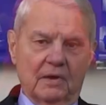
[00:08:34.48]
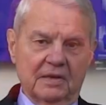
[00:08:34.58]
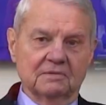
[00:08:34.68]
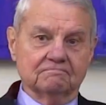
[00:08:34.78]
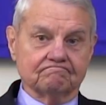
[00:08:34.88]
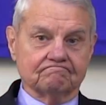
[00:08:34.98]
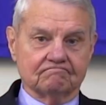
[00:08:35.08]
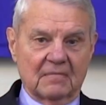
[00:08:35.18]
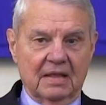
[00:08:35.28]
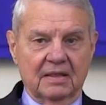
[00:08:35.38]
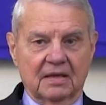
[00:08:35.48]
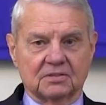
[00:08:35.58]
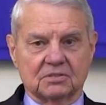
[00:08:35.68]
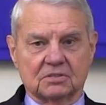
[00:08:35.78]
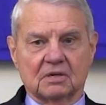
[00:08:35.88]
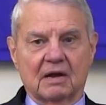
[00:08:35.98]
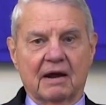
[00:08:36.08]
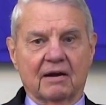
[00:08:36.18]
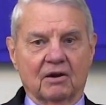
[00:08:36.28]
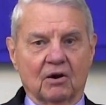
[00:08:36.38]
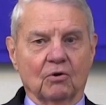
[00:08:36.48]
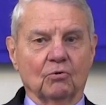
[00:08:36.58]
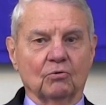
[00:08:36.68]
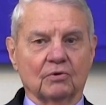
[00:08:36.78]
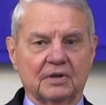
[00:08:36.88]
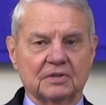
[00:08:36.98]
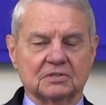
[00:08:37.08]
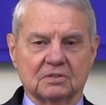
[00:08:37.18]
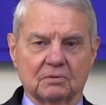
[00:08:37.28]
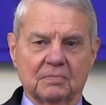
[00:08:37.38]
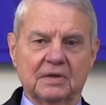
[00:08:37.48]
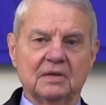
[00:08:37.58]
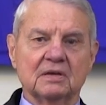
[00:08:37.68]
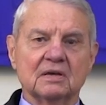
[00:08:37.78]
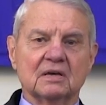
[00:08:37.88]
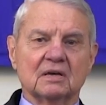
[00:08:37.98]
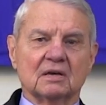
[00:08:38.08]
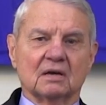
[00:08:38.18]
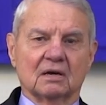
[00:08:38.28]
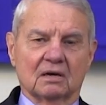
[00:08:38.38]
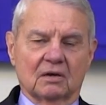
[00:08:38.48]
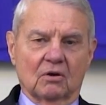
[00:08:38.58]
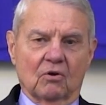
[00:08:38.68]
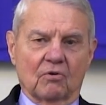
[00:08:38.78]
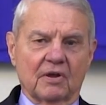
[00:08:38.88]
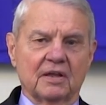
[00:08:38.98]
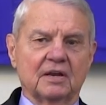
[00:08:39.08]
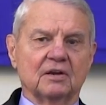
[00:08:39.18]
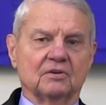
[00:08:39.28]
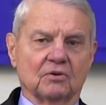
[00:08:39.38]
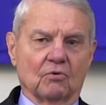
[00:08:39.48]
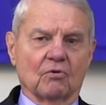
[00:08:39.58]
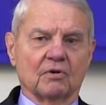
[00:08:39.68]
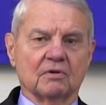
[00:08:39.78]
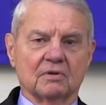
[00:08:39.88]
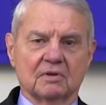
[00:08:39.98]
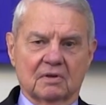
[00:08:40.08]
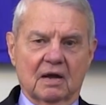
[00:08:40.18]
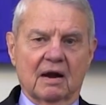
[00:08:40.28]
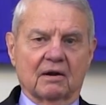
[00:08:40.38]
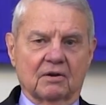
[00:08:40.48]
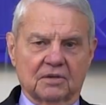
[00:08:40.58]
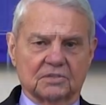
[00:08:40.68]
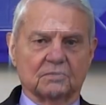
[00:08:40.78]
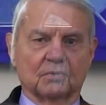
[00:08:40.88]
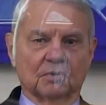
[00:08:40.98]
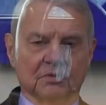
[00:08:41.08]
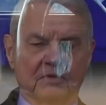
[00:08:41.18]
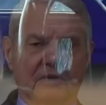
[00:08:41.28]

way. And that's our goal, is to be oriented toward our customers.